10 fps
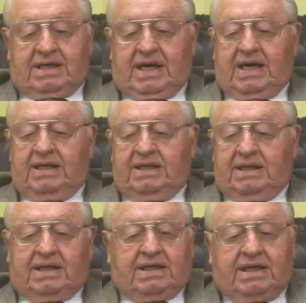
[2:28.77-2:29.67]
and
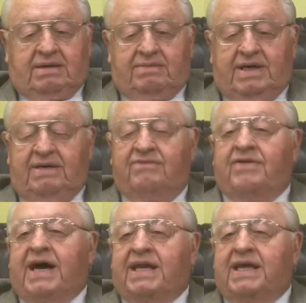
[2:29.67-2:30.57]
him
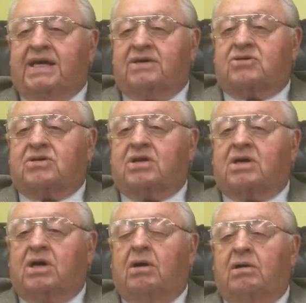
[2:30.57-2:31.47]
inviting us to
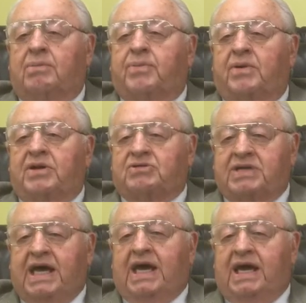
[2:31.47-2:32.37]
call upon his
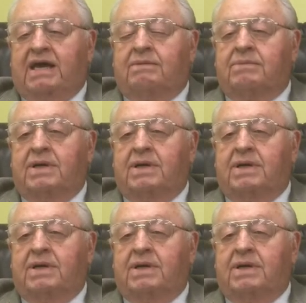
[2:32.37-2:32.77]
name,